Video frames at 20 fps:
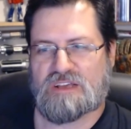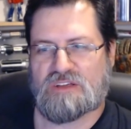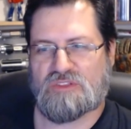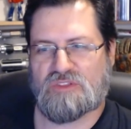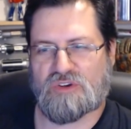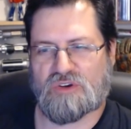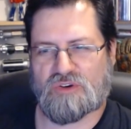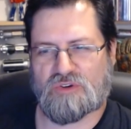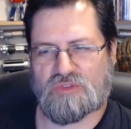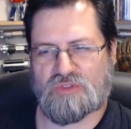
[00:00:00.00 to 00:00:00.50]

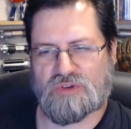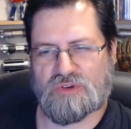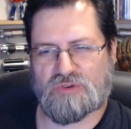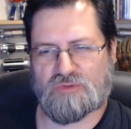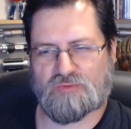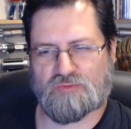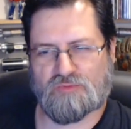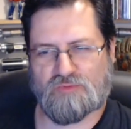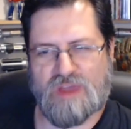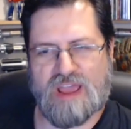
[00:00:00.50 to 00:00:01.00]
the the
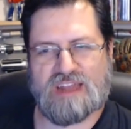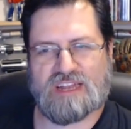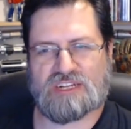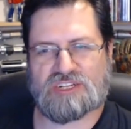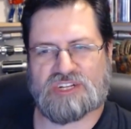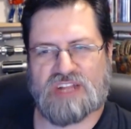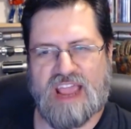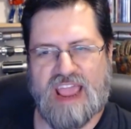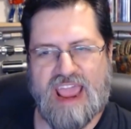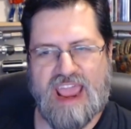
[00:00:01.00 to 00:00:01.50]

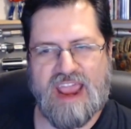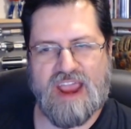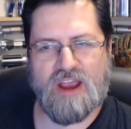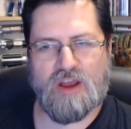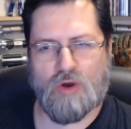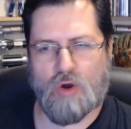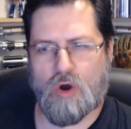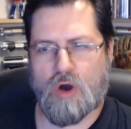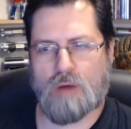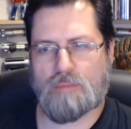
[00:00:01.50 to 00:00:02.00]
reddish
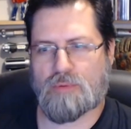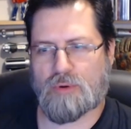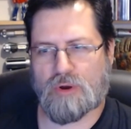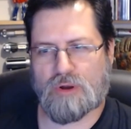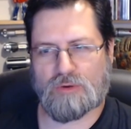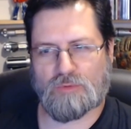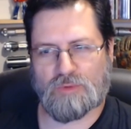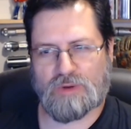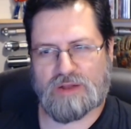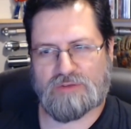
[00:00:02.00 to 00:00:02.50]
hair,
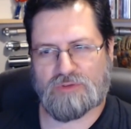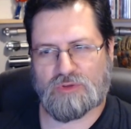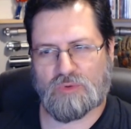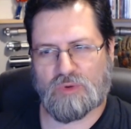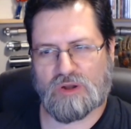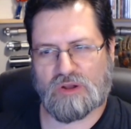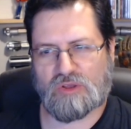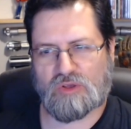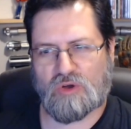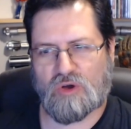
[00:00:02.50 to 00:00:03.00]
auburn, whatever you
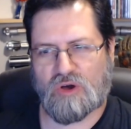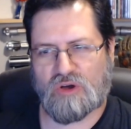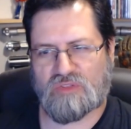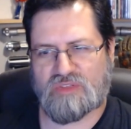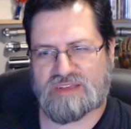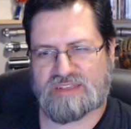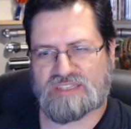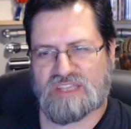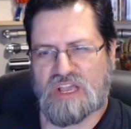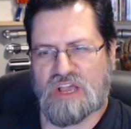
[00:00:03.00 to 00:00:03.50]
want to call
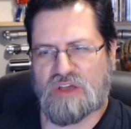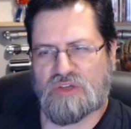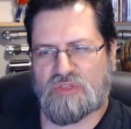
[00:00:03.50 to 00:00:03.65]
this,